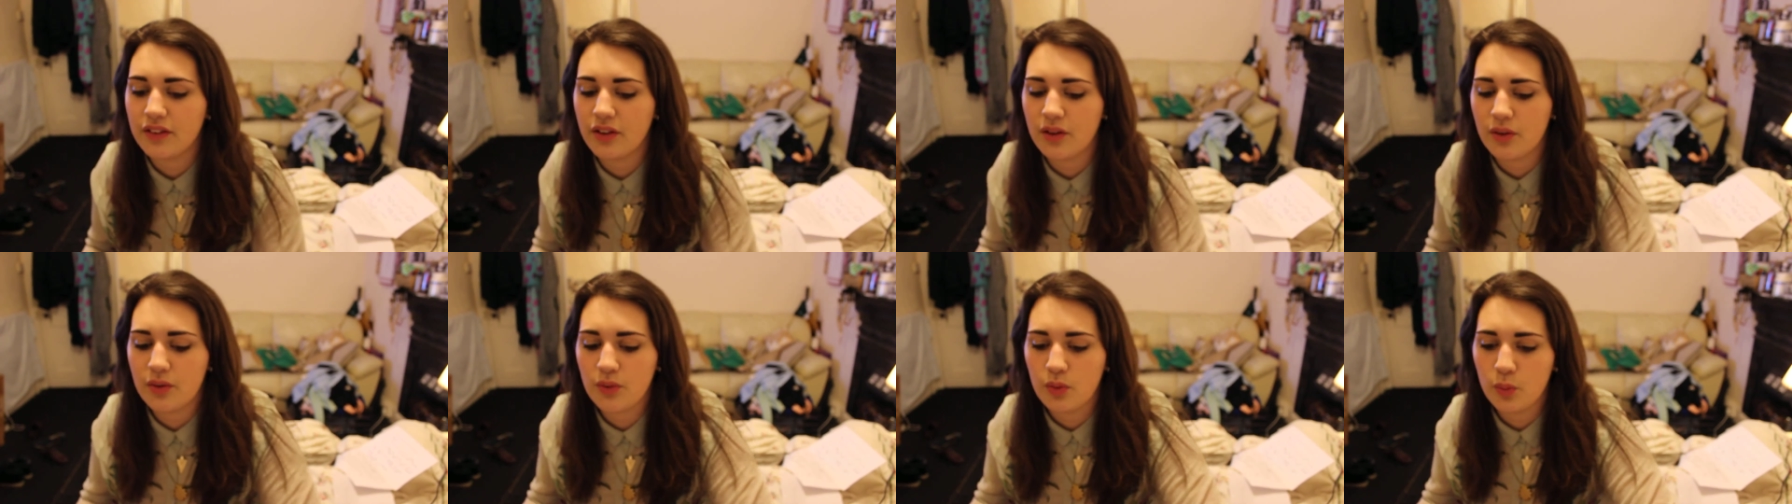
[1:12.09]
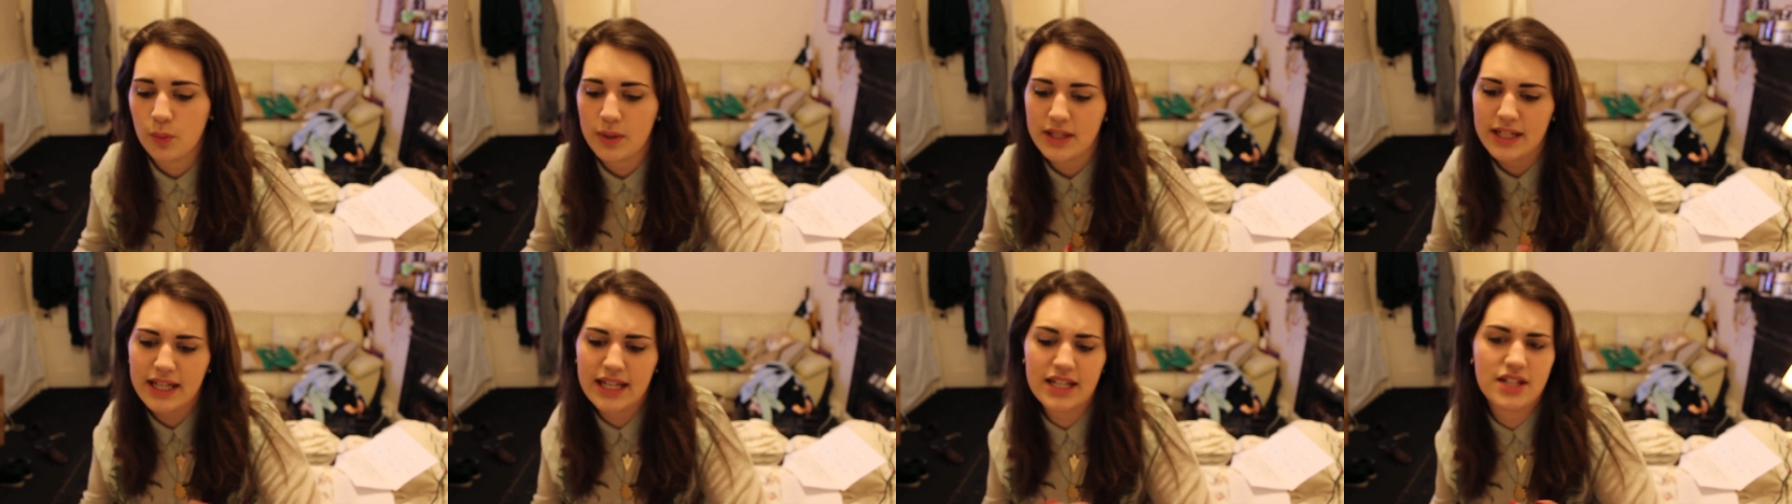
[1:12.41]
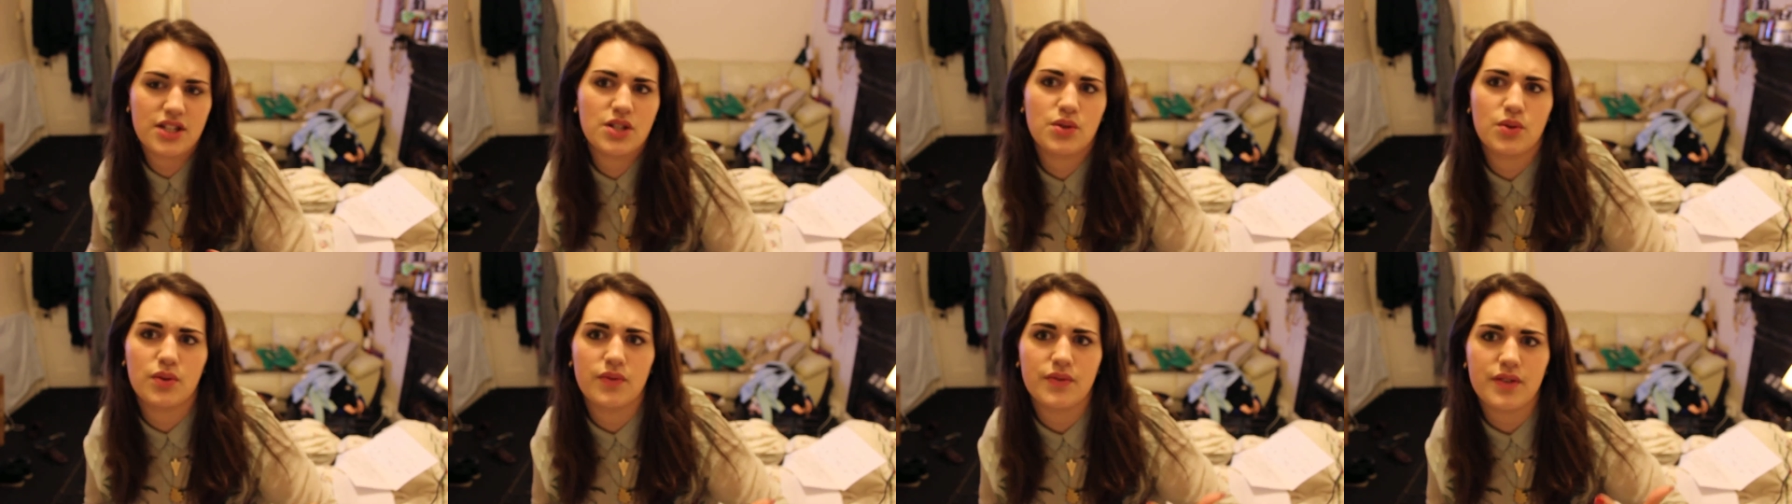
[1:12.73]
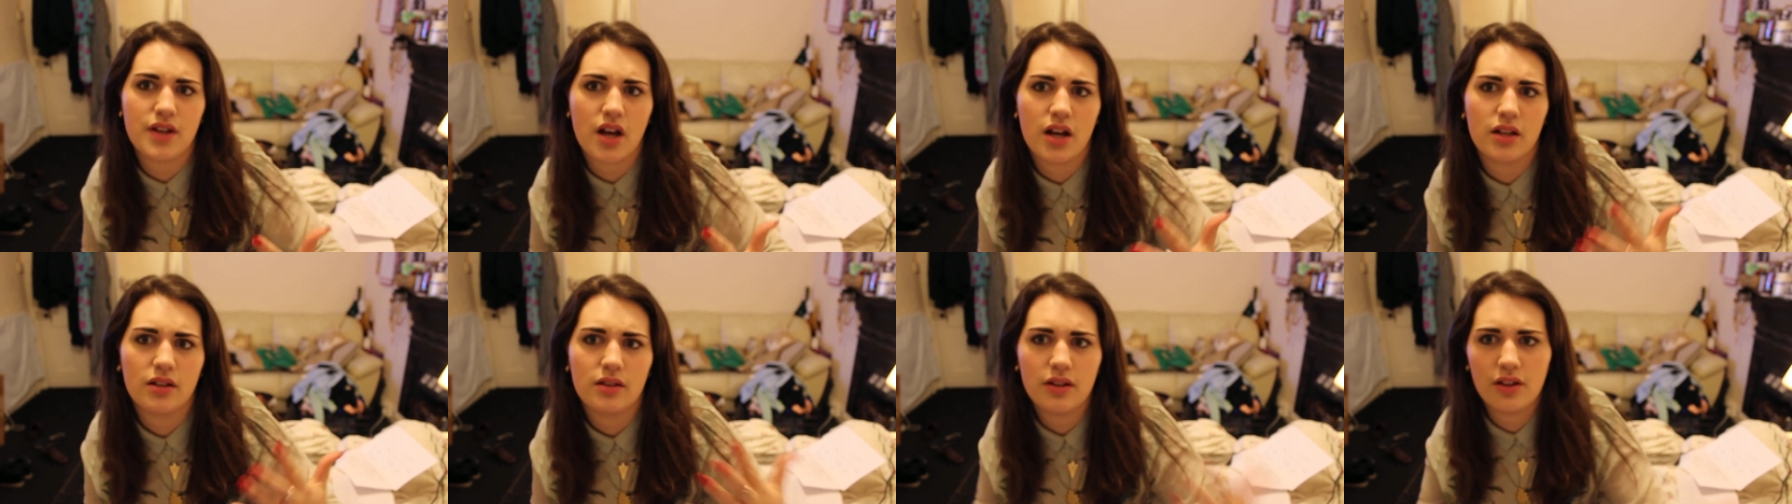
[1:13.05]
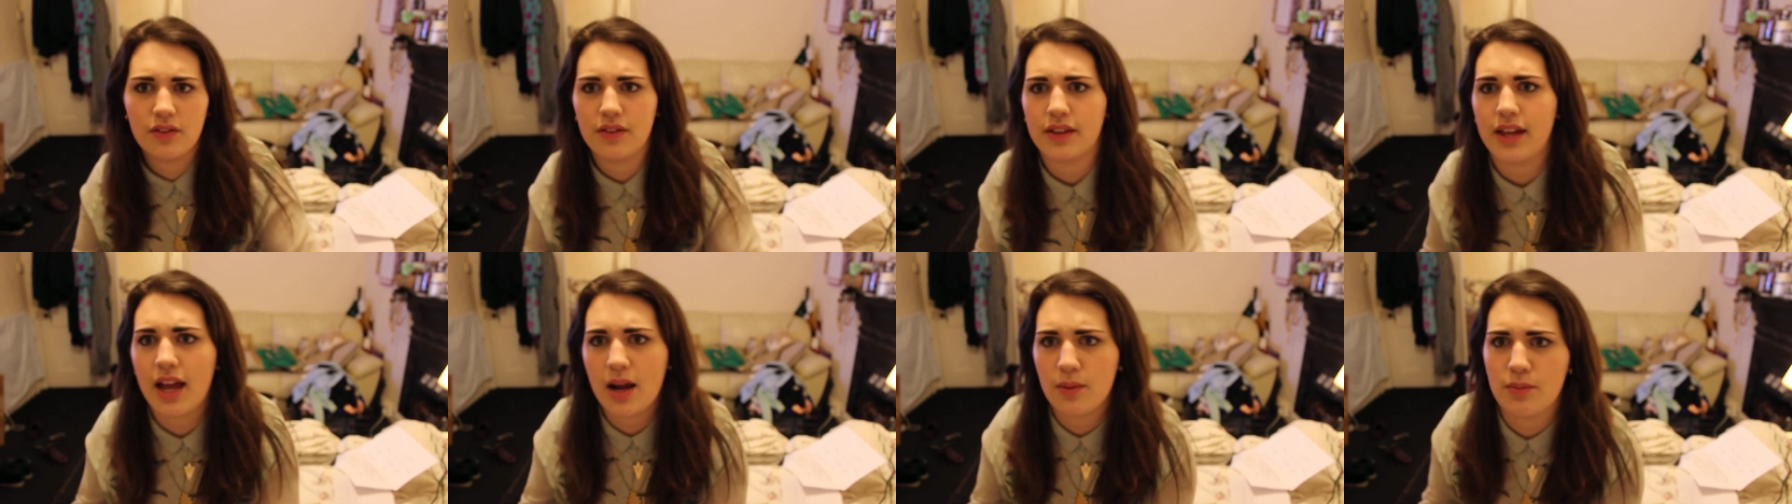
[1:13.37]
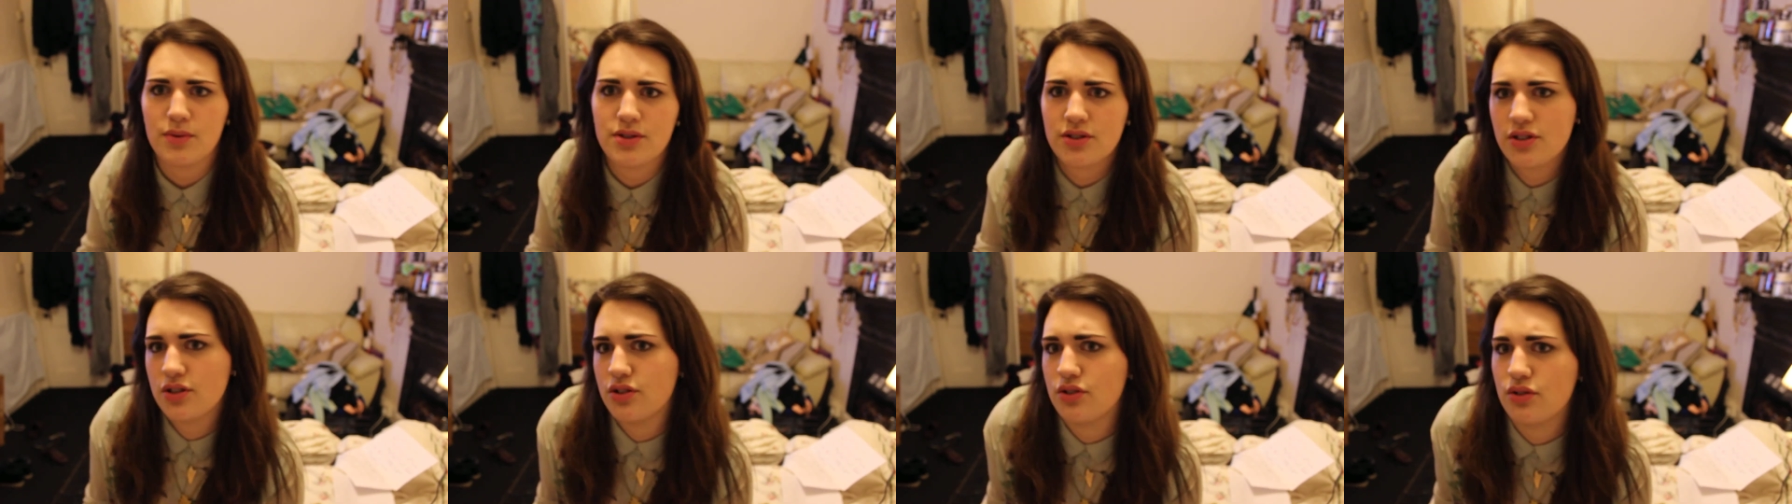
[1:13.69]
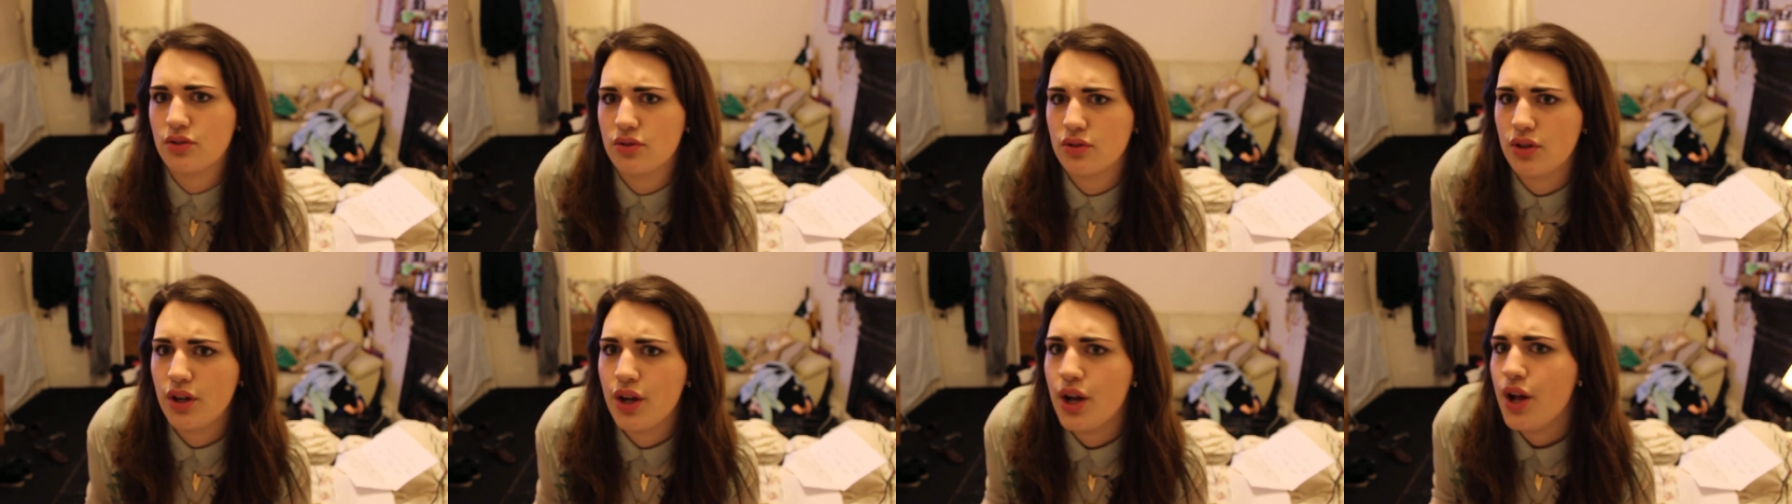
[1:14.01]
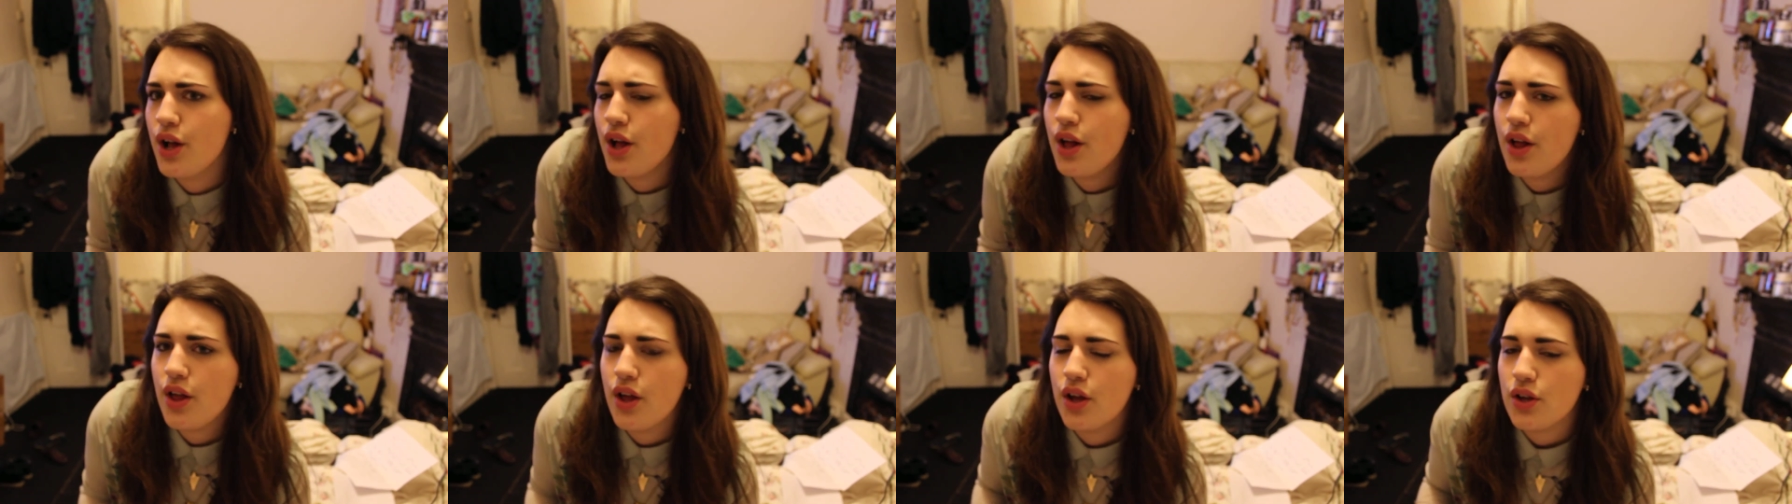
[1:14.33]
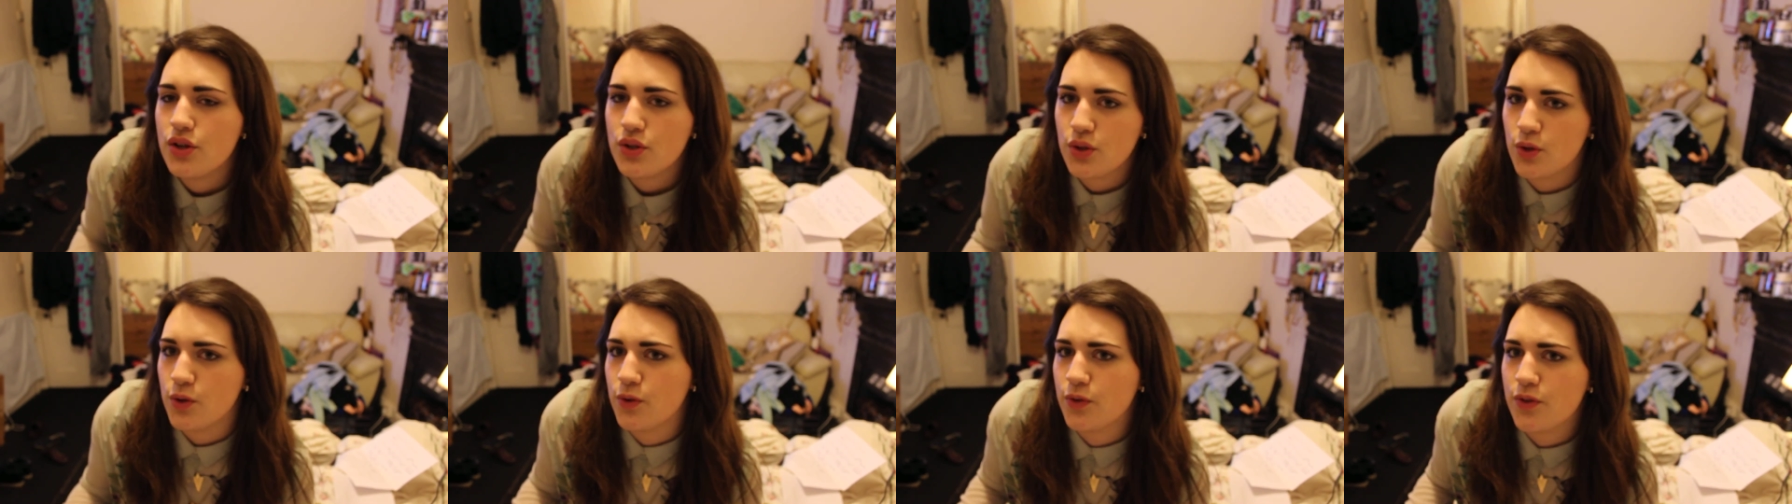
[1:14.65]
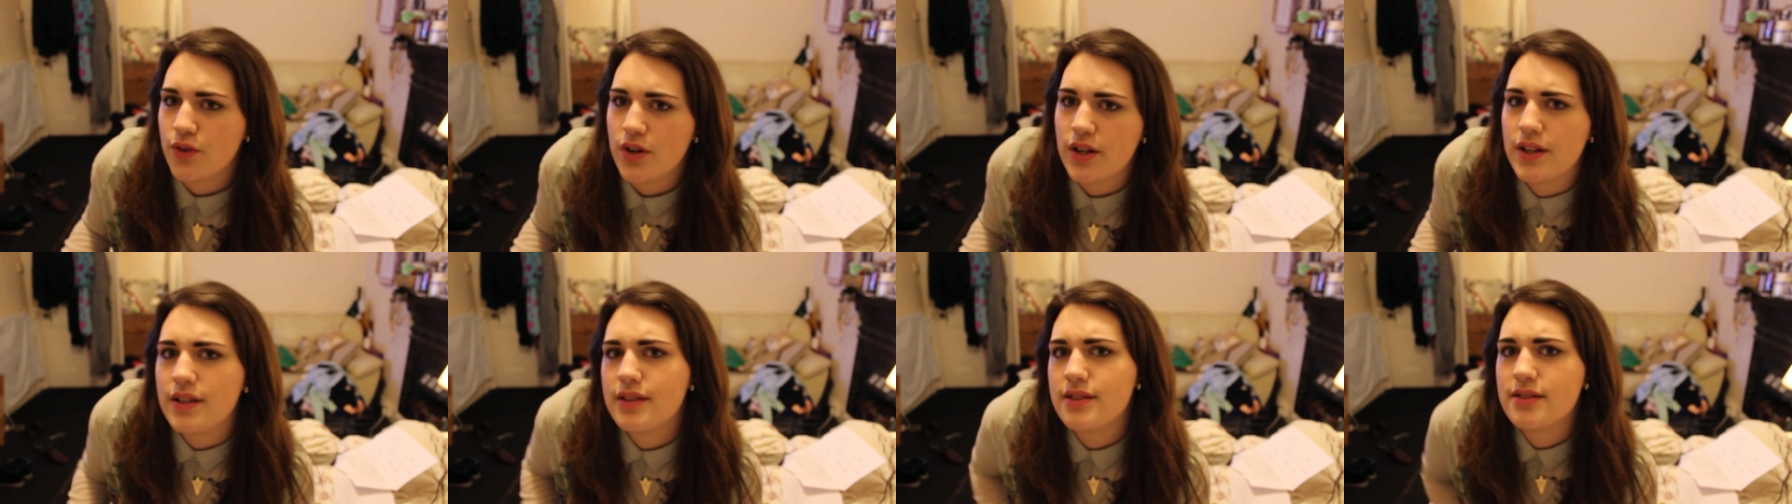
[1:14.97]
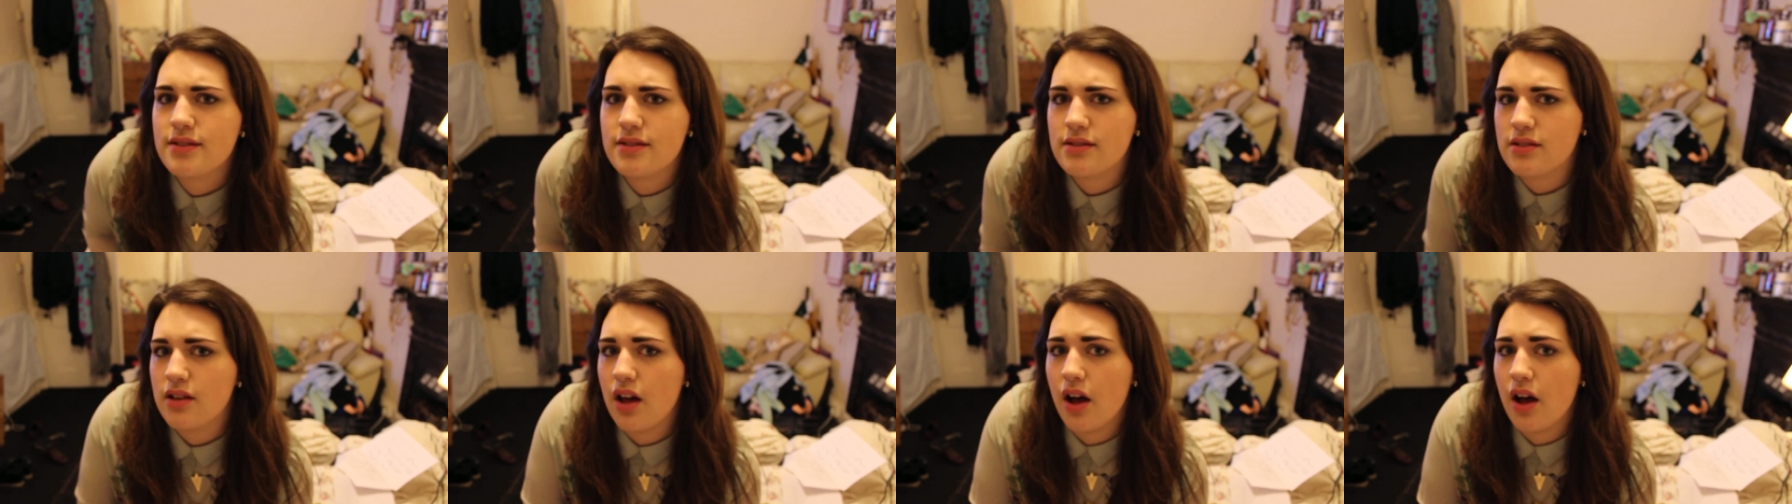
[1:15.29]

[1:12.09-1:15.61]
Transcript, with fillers: that we needed to have done that the cameras couldn't do for us.